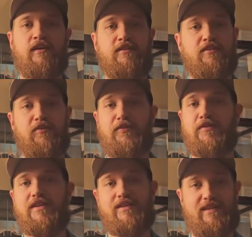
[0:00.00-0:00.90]
So a
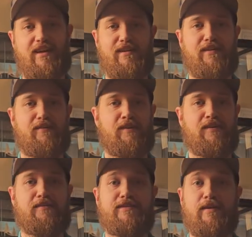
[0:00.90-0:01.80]
quick side note
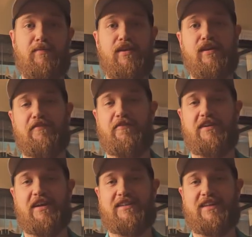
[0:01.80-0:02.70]
here, something I
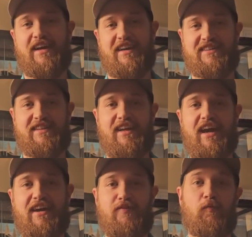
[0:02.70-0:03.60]
forgot to actually
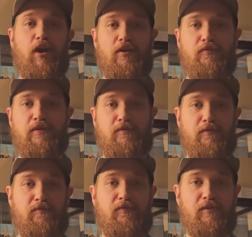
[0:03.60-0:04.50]
add while we
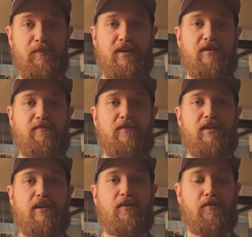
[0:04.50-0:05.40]
were filming the
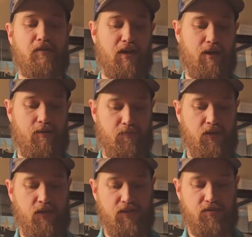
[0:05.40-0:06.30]
video.
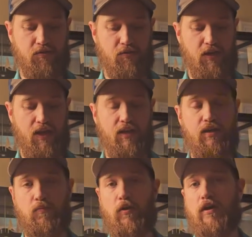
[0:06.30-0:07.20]
So
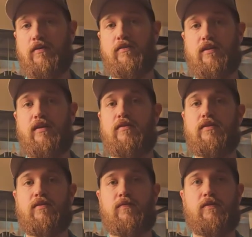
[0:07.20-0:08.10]
any water that you
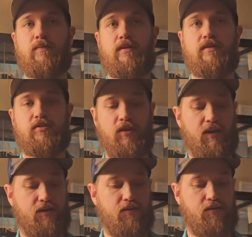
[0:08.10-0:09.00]
give your bearded
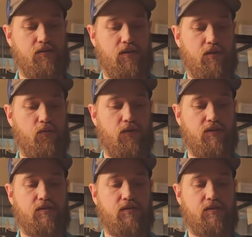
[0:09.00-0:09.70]
dragon, you're going to want